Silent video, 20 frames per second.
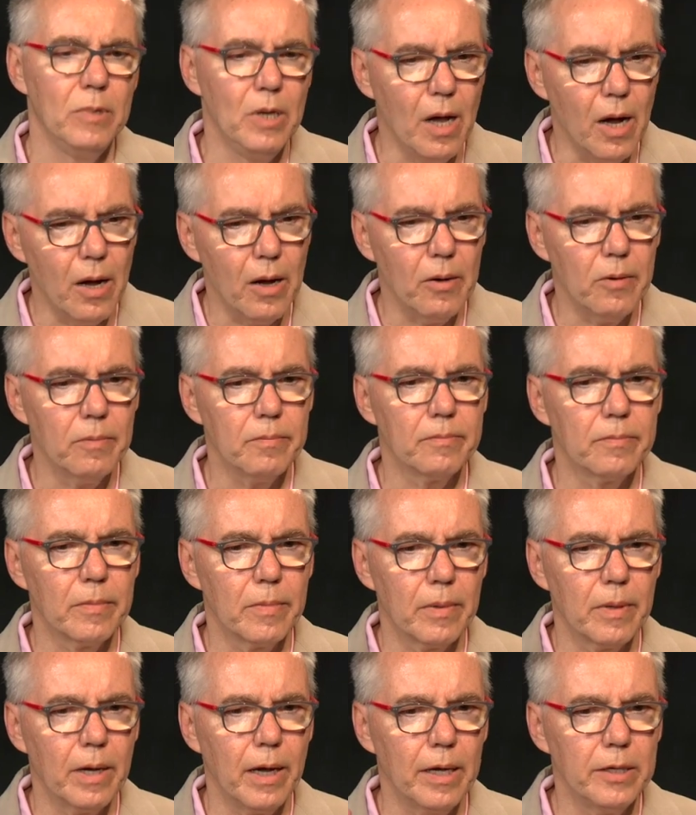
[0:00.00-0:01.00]
No,
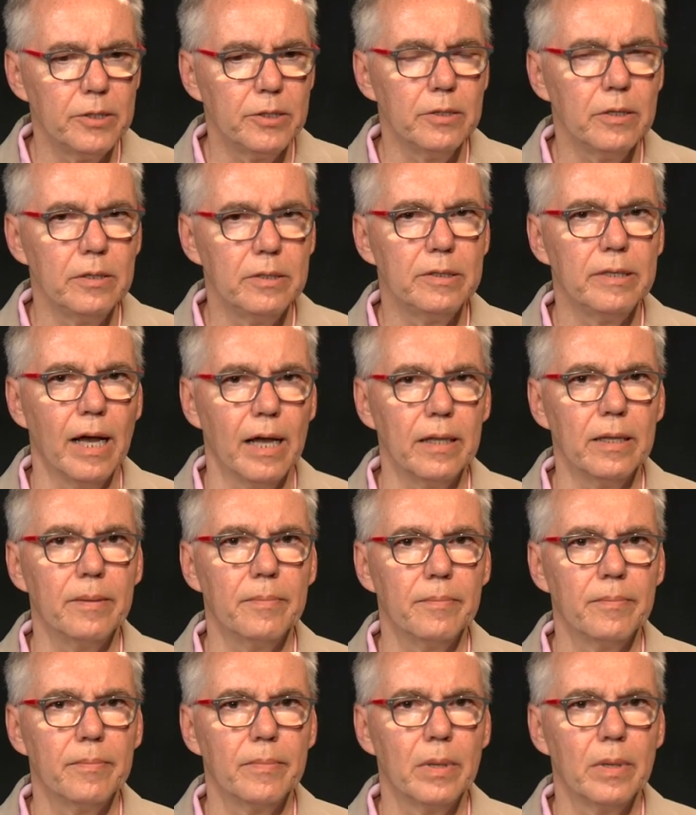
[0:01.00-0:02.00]
I should tell him,